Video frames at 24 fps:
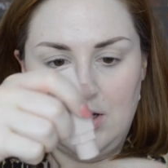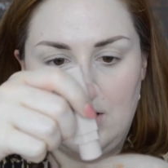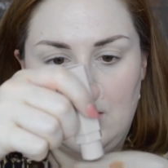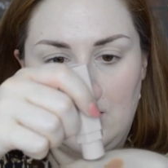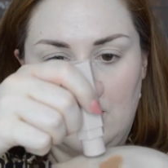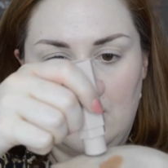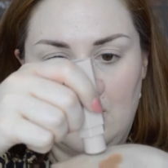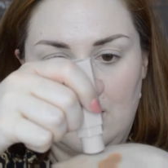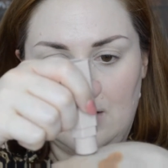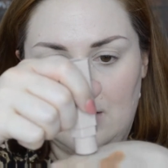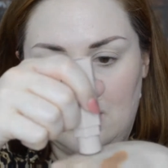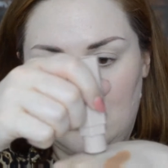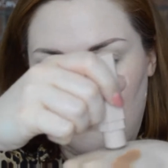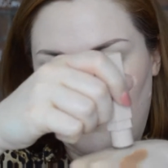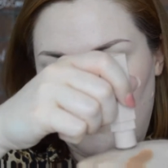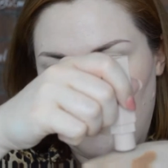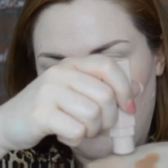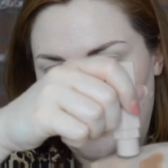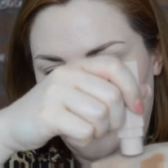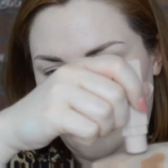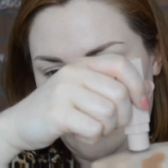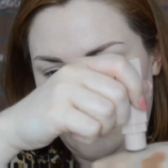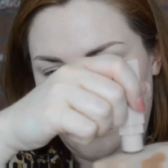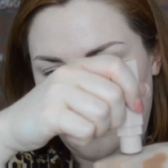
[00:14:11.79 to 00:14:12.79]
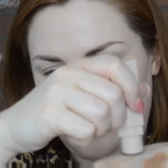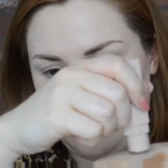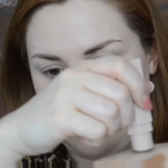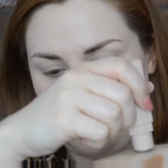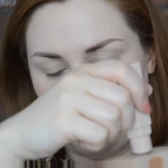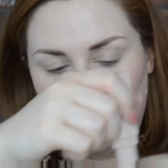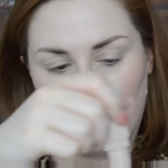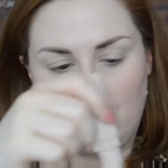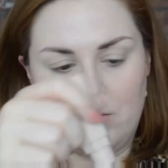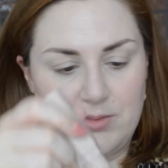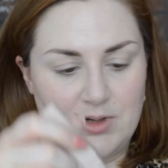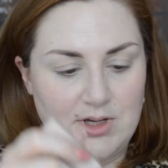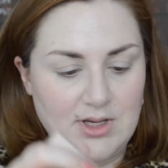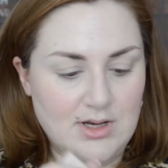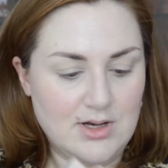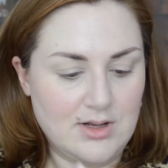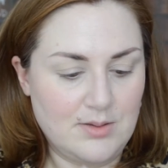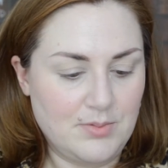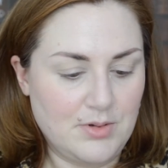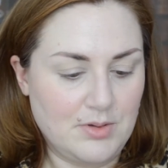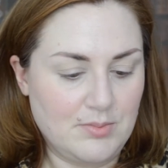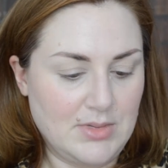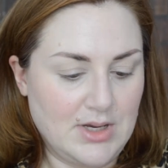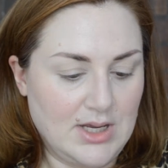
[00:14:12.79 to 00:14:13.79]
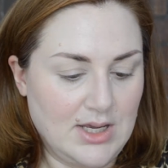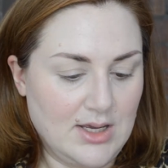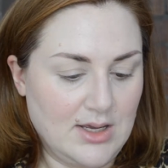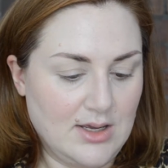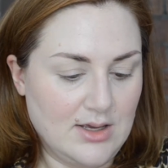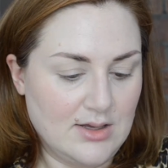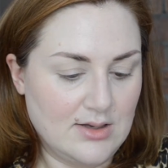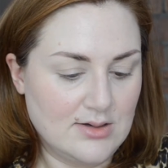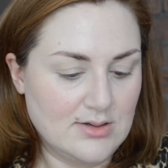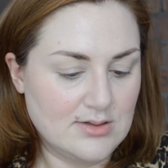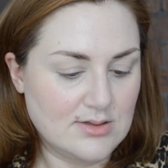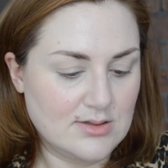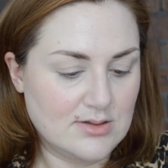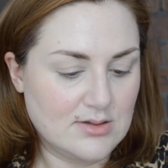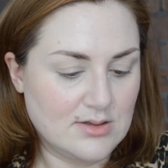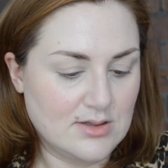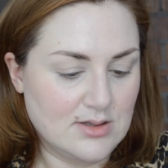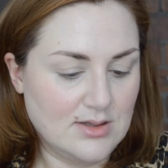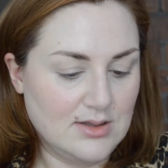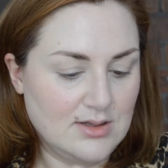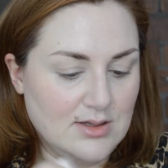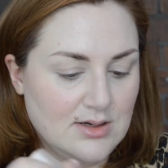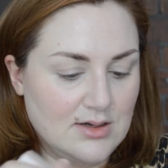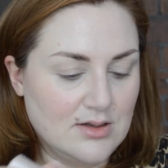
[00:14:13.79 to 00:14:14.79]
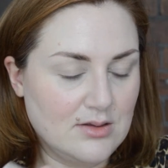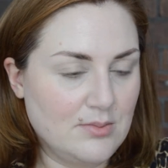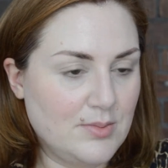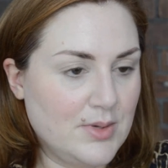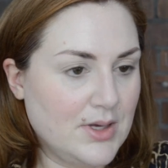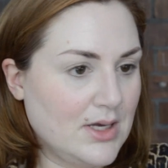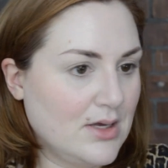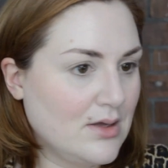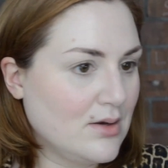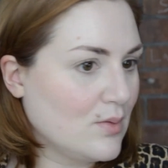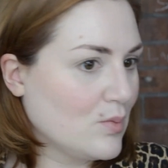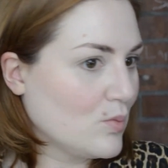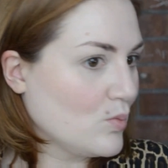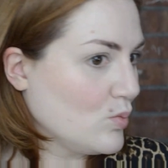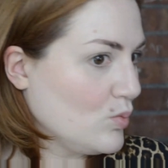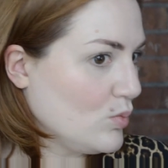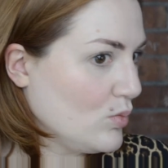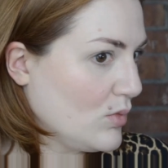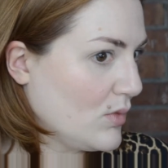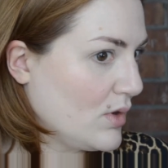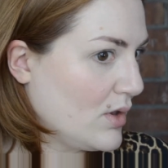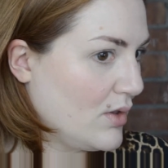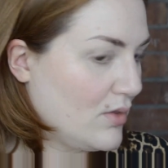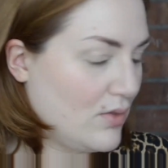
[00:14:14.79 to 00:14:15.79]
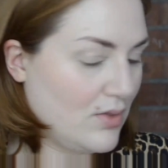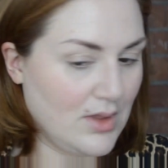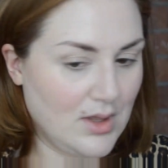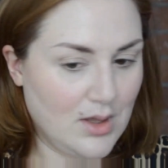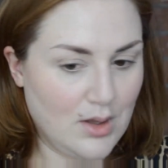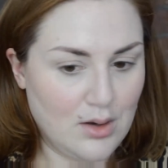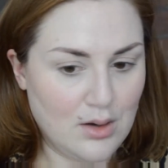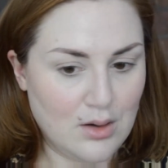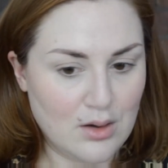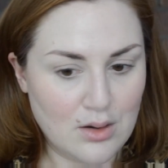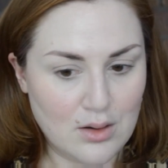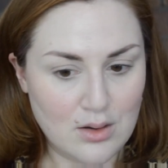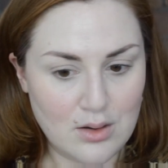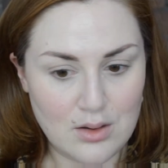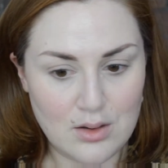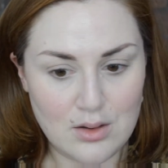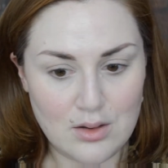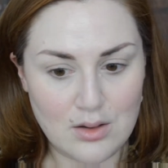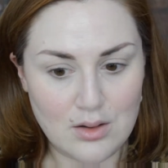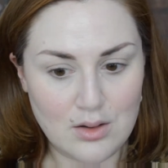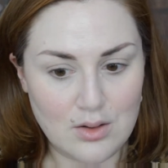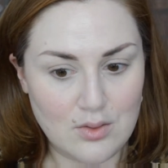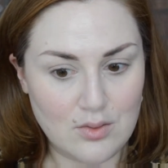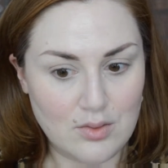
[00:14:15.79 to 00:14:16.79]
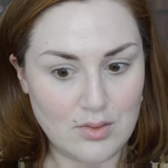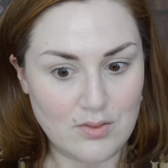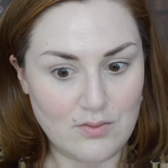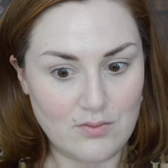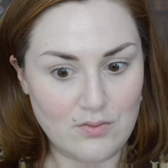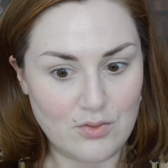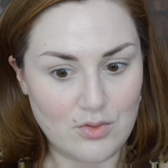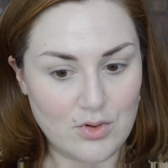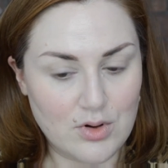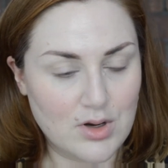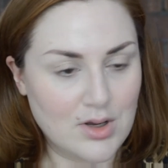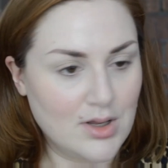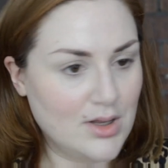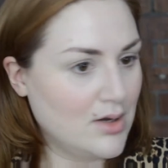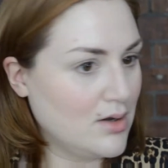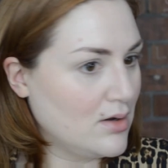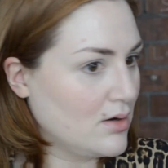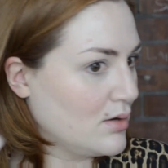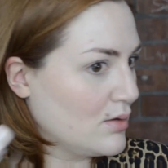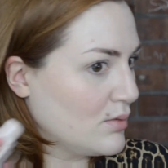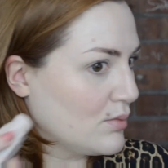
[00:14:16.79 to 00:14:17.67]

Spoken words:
Again, I'm warming it up on my hand a little bit and then going for it.